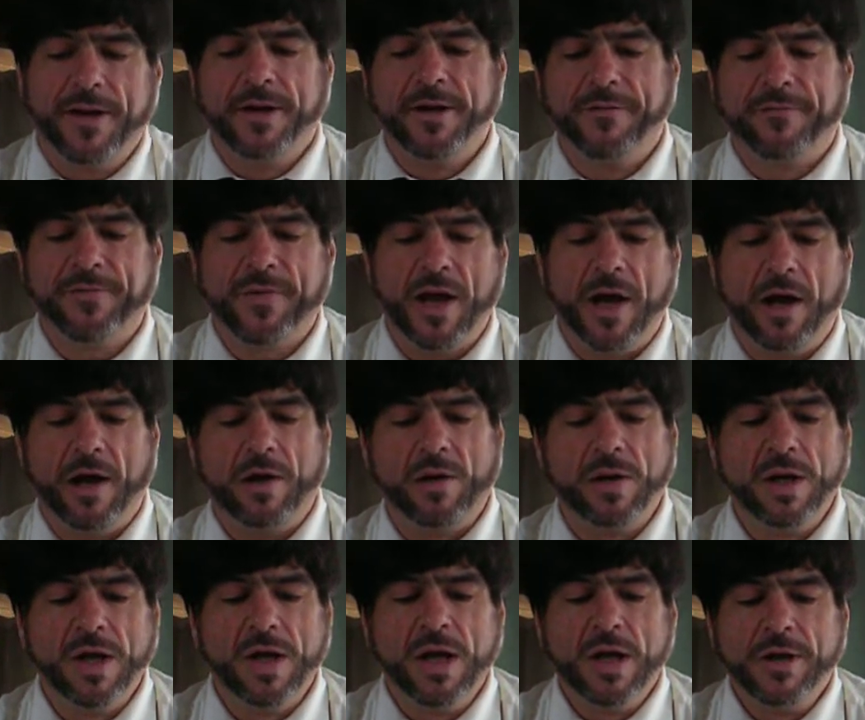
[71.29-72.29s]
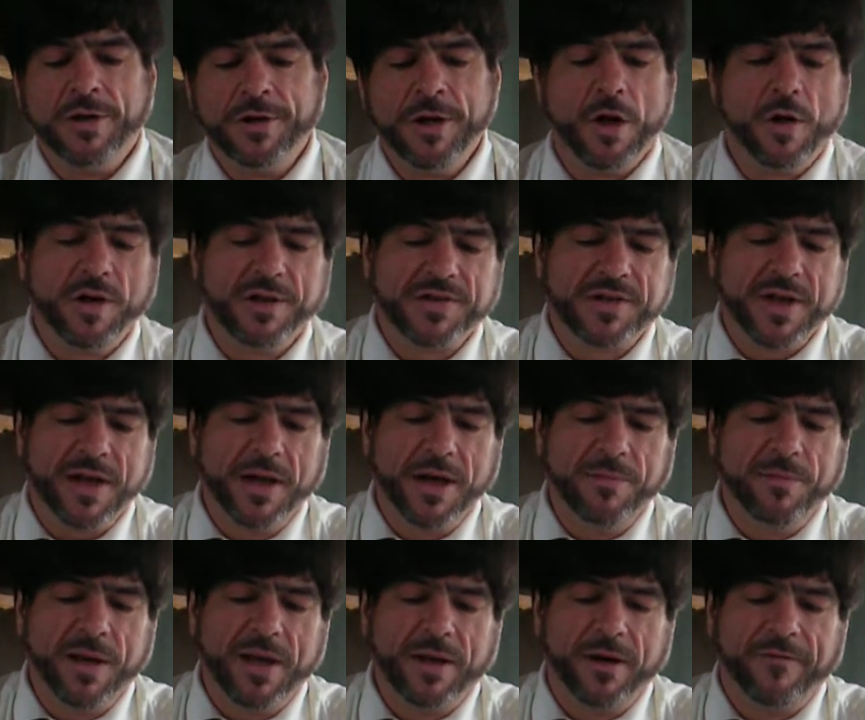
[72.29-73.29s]
And if thou knowest
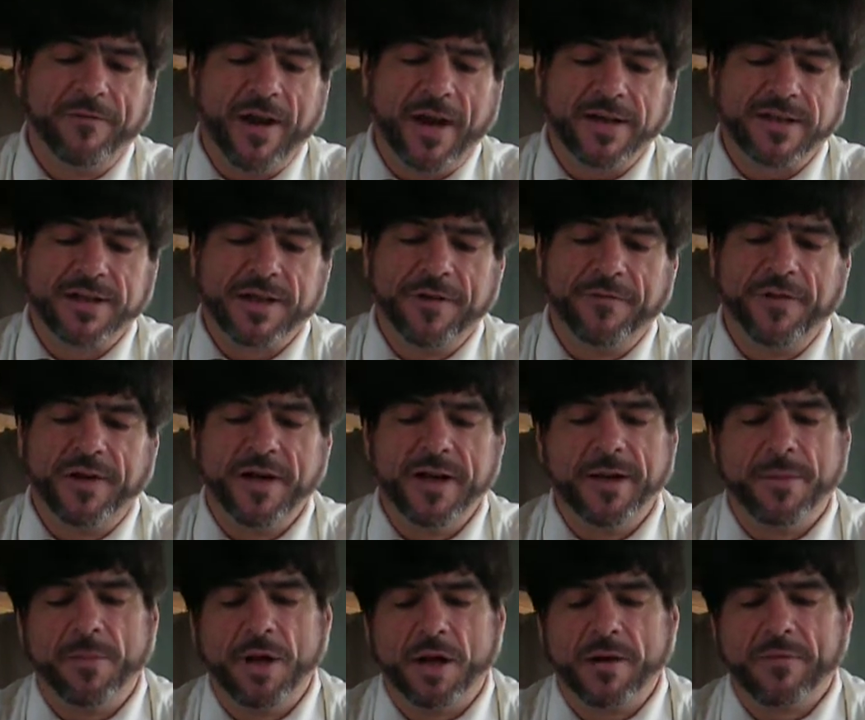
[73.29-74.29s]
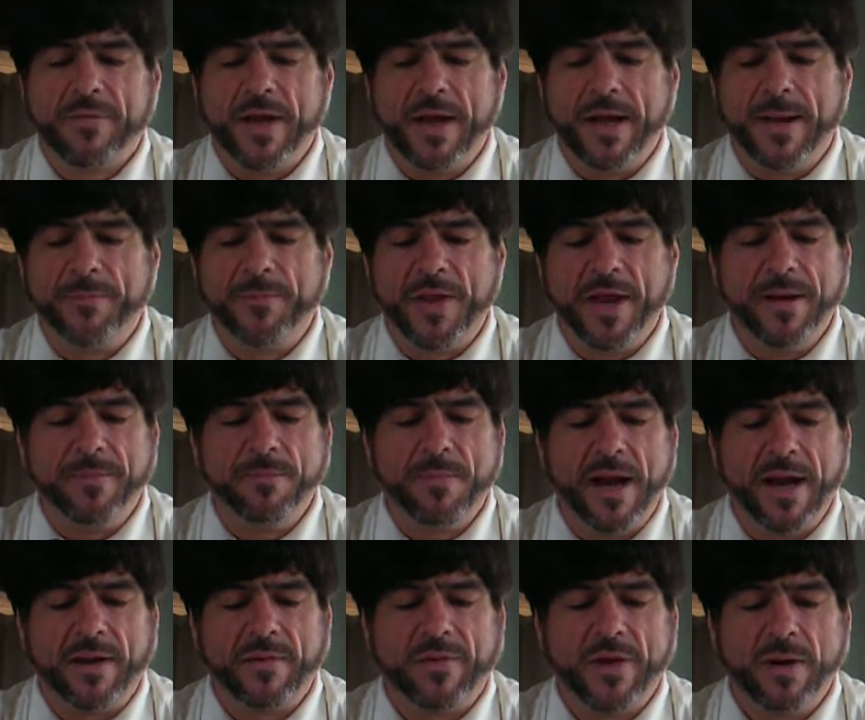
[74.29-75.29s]
any men of activity among them, then
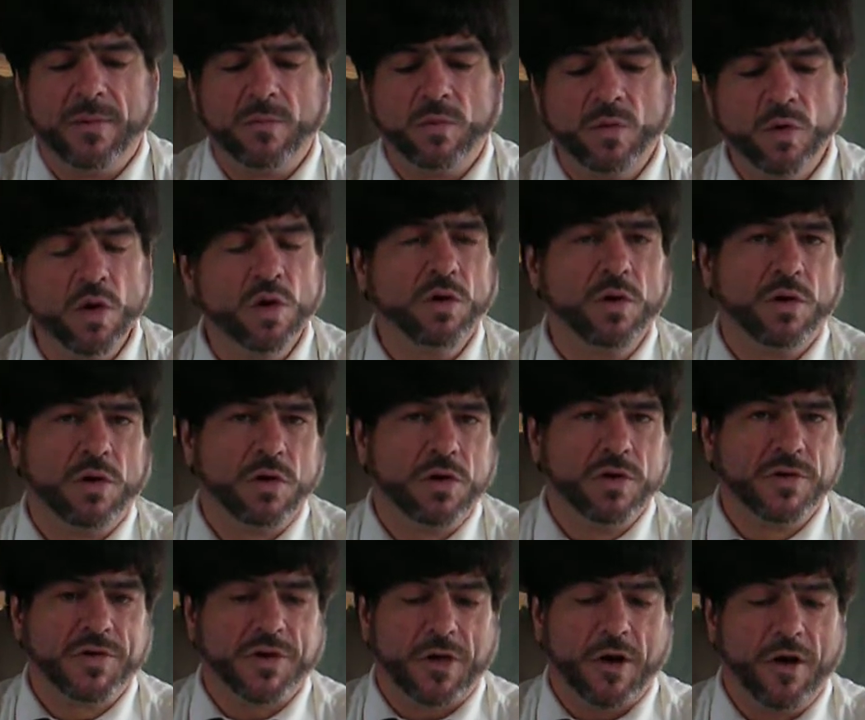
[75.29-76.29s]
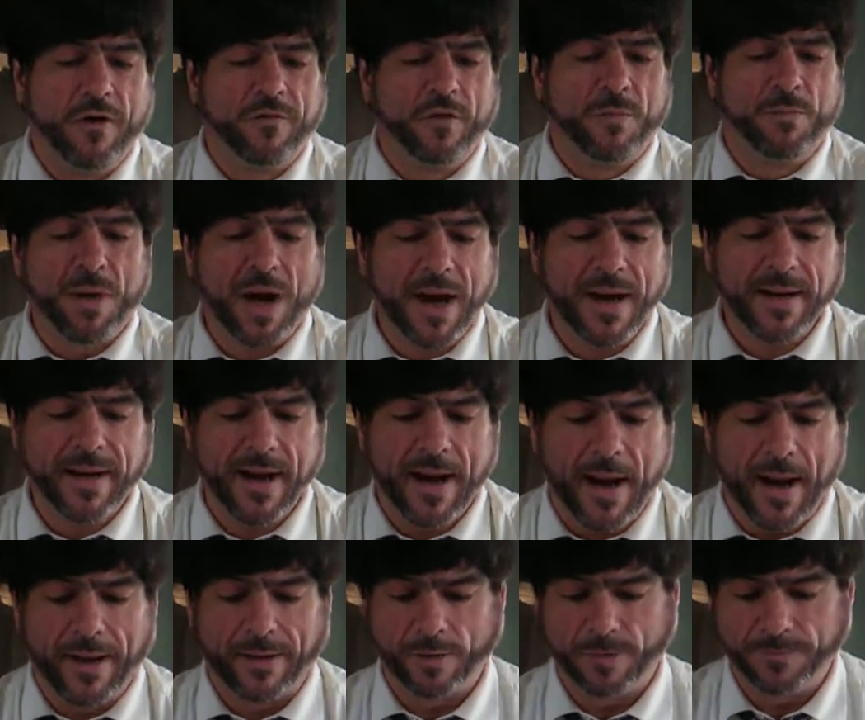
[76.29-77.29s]
make them rulers over my
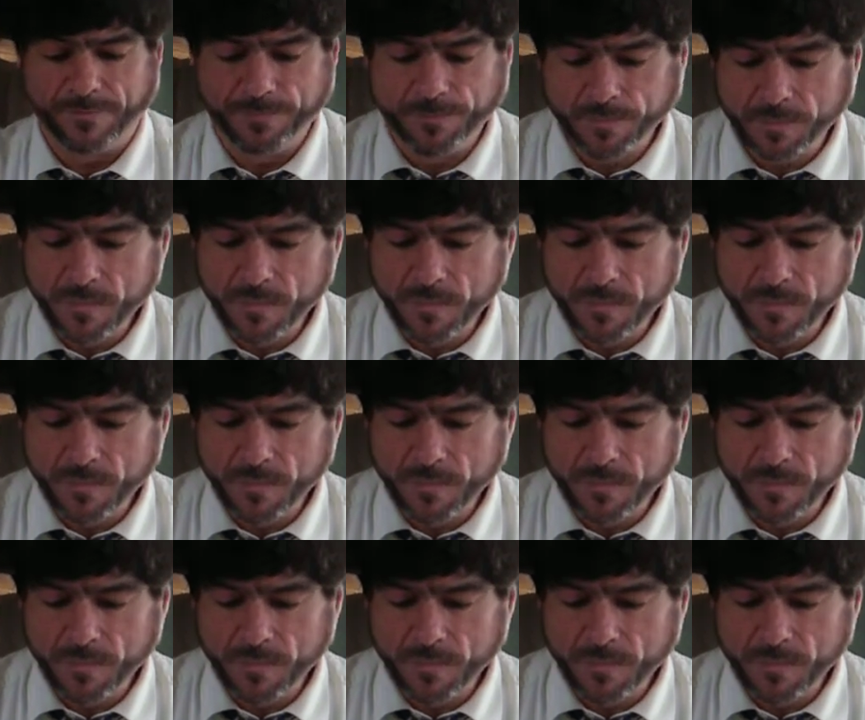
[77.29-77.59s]
cattle.